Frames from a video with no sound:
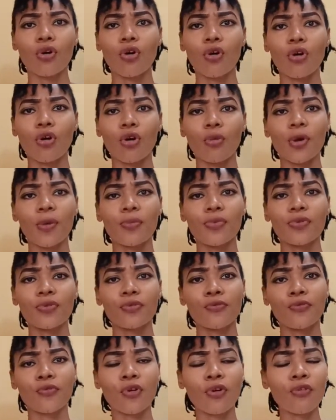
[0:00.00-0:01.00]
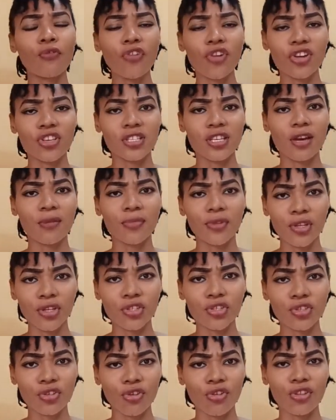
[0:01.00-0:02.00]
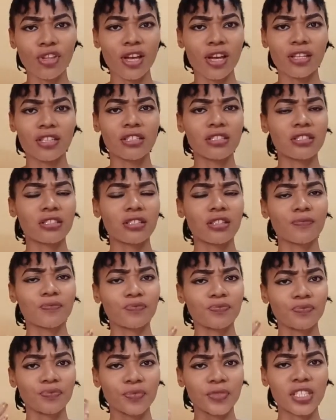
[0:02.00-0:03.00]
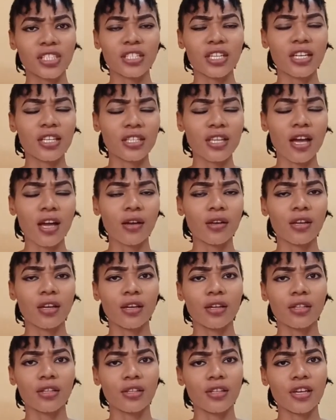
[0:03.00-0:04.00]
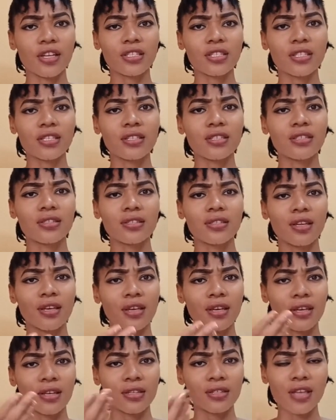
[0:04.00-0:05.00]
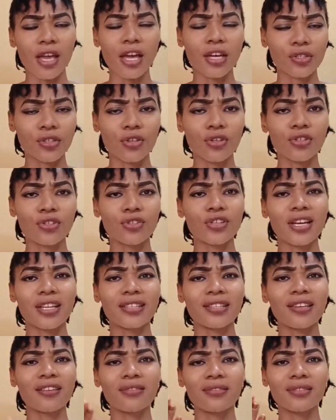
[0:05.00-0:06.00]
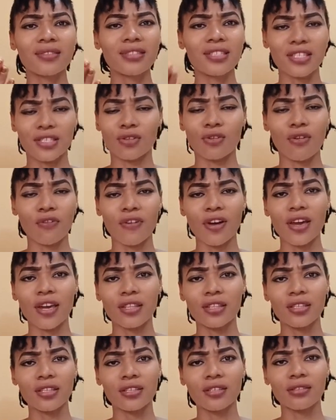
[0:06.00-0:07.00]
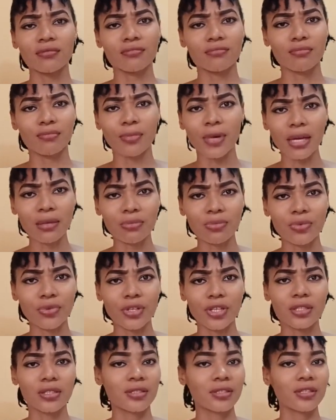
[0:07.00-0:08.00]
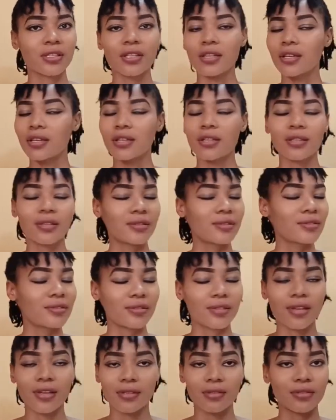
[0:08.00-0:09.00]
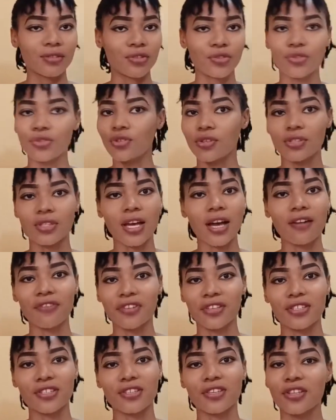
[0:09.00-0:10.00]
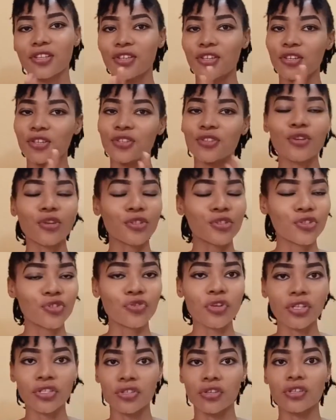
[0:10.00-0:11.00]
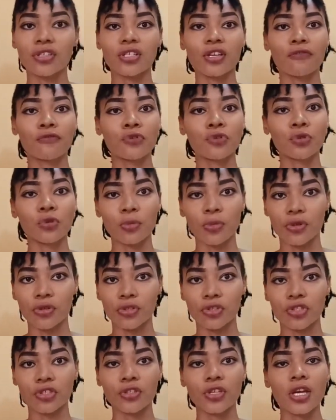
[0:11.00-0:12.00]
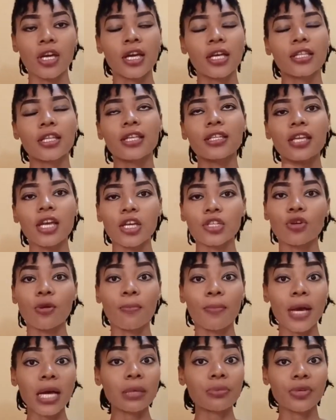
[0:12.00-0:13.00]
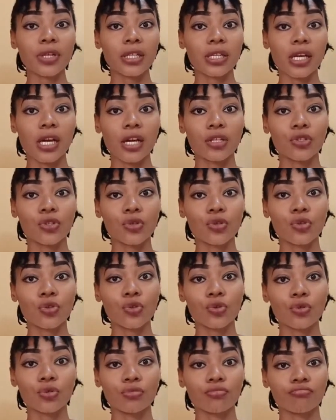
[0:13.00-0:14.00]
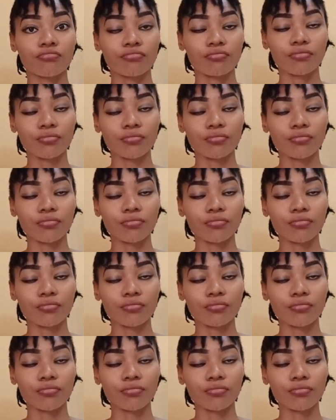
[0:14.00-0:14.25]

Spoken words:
or maybe you've gone for examination and the dentist diagnose you and didn't discover any bad breath, then you don't have it. Don't stress yourself too much. Then there are some bad breath that are due to